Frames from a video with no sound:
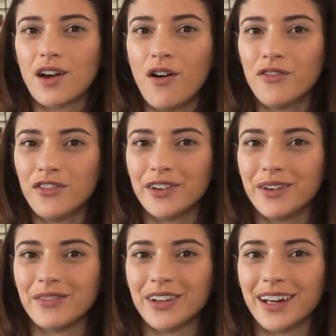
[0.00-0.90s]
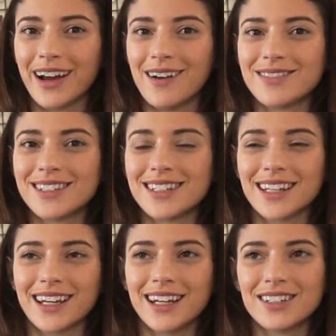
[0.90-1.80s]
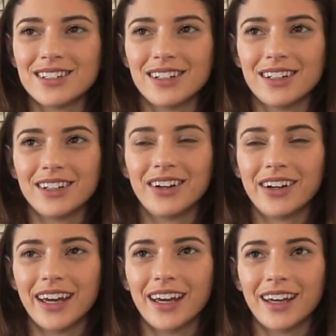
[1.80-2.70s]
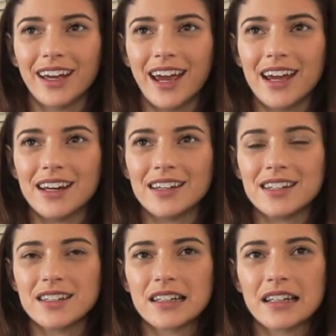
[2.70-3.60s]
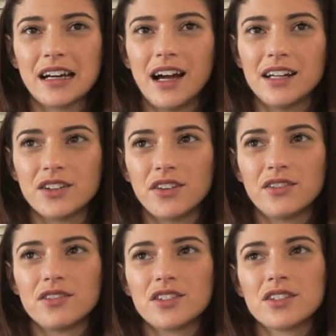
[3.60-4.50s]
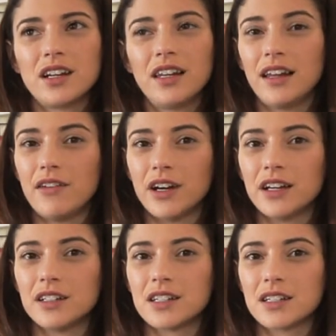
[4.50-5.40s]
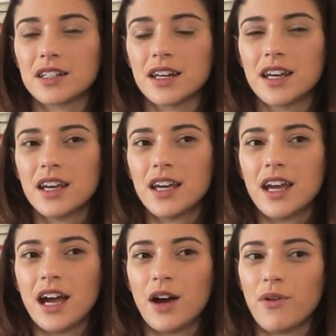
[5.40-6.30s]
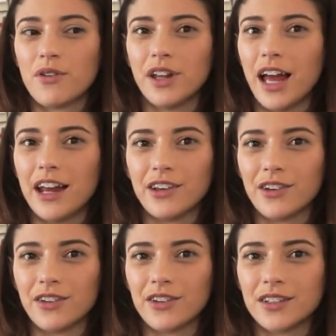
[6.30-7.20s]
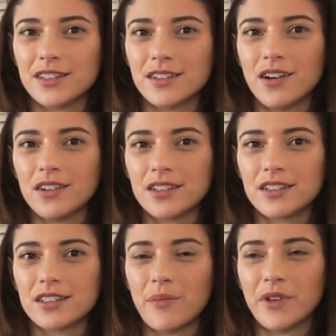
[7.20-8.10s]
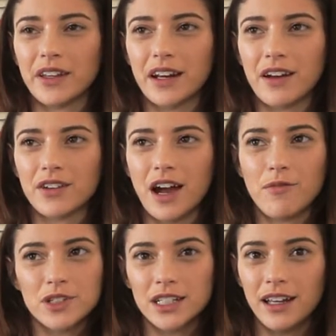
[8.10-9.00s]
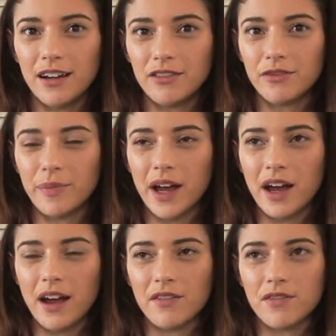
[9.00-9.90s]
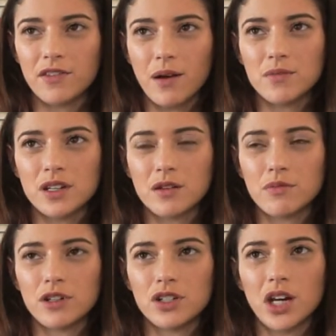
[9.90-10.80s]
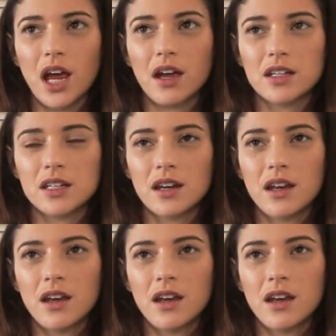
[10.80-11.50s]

confident when it comes to the kitchen and cooking and I don't love it I won't lie to you, it's not something that I've come to love, but I've come to appreciate